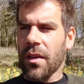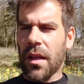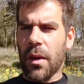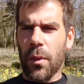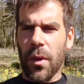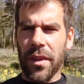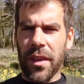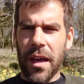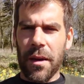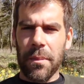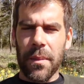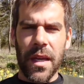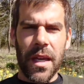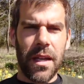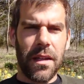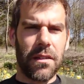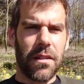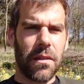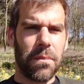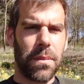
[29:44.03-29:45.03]
Now, what that
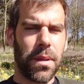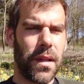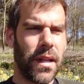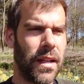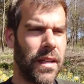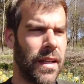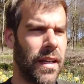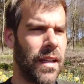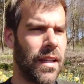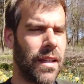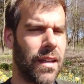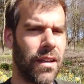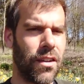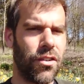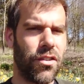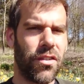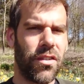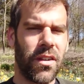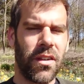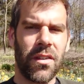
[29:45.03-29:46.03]
means in plain
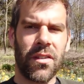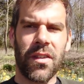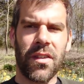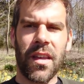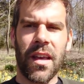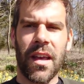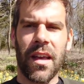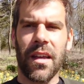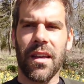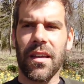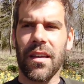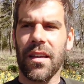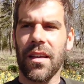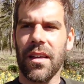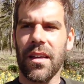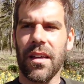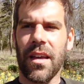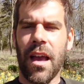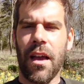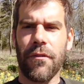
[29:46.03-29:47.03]
English is that
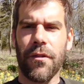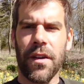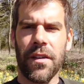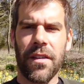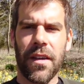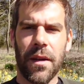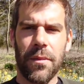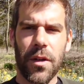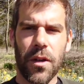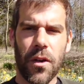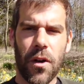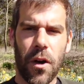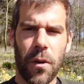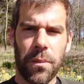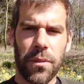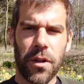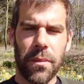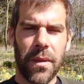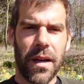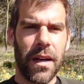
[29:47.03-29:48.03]
every time you
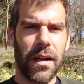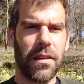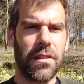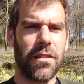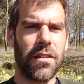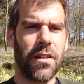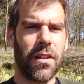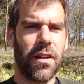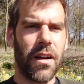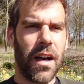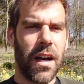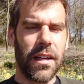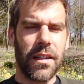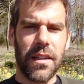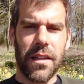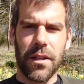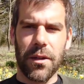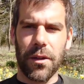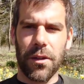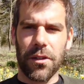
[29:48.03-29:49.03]
compromise your
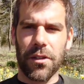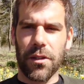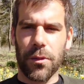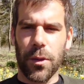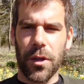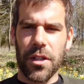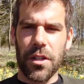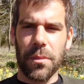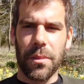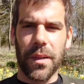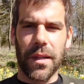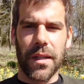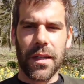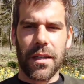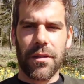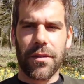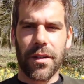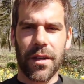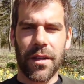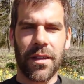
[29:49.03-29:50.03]
ideals or what you
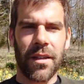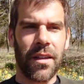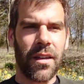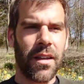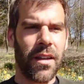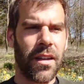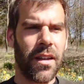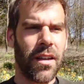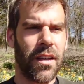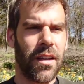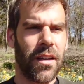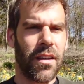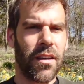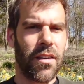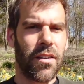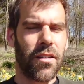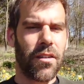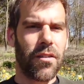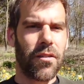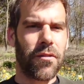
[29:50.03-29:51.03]
believe in
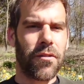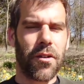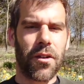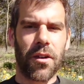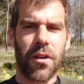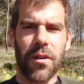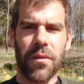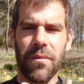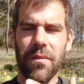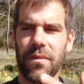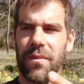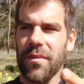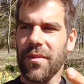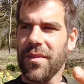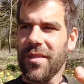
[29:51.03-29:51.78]
for